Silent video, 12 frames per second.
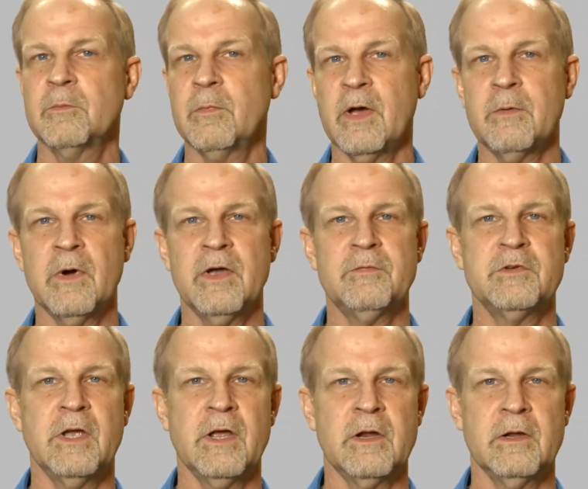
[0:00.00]
My wife
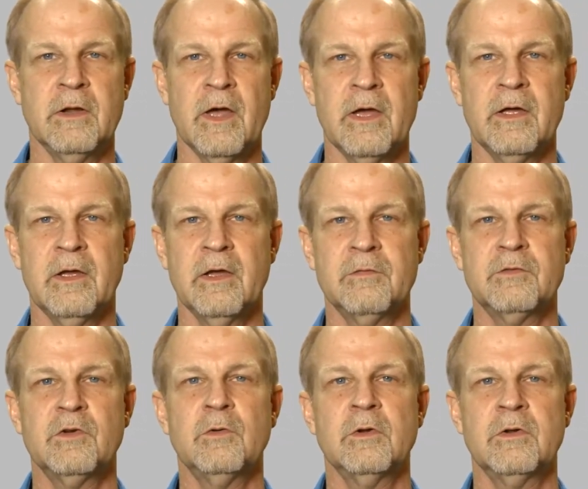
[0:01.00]
Janet and I have
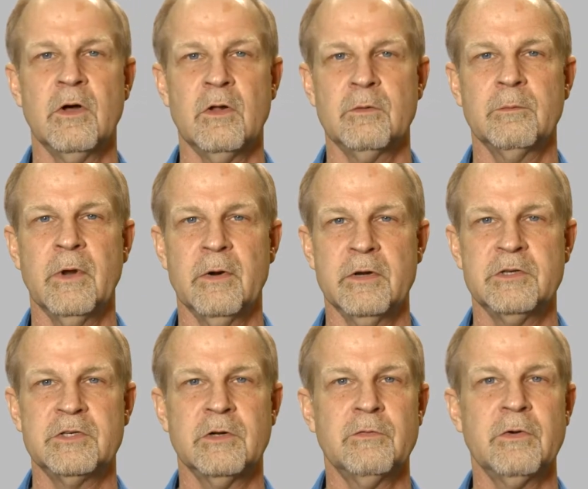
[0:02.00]
two adult married
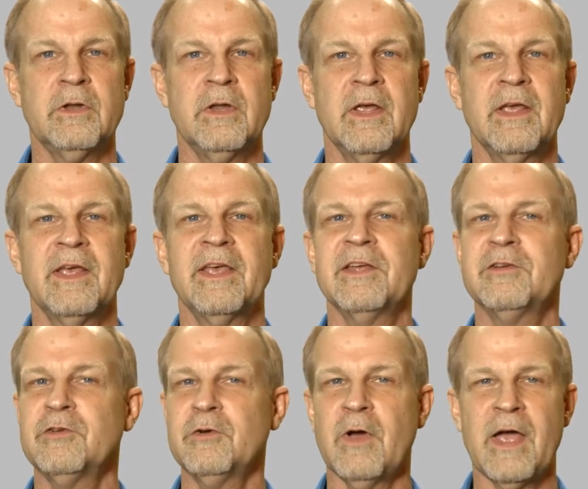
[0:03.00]
children and
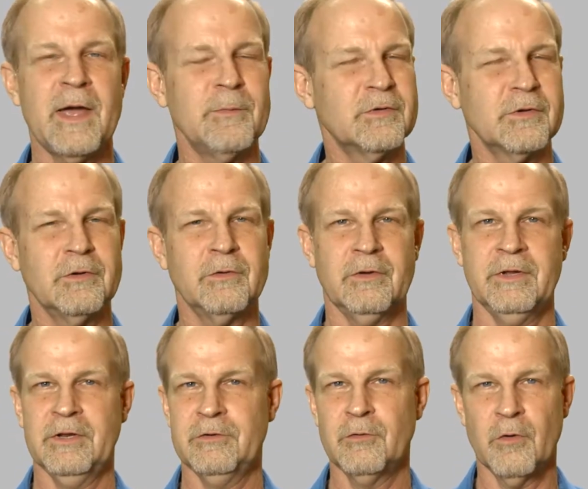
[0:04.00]
two
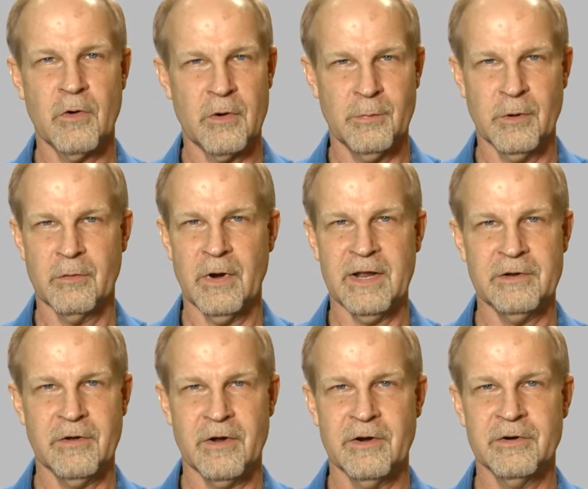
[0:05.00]
absolutely adorable
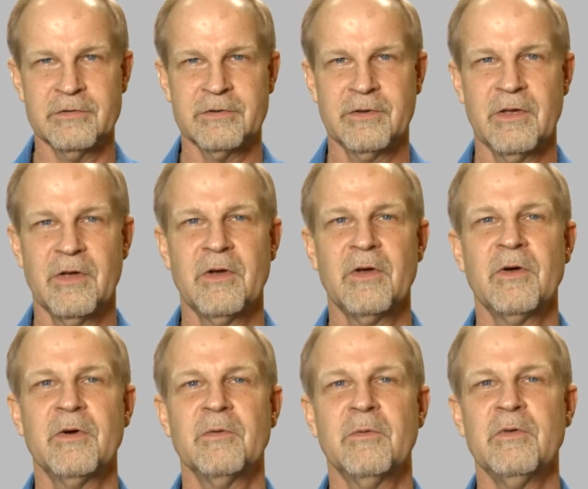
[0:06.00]
granddaughters
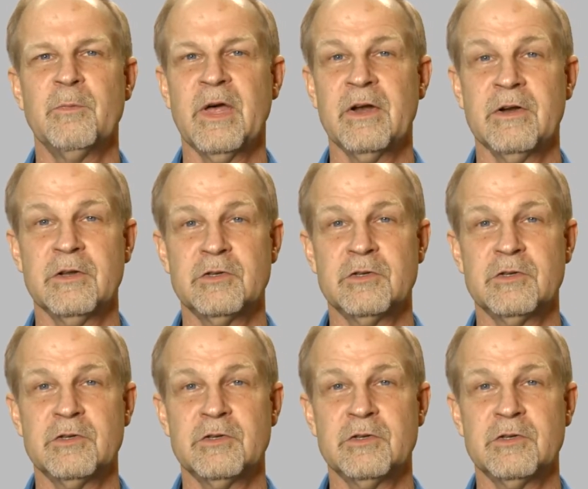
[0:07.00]
We've been at a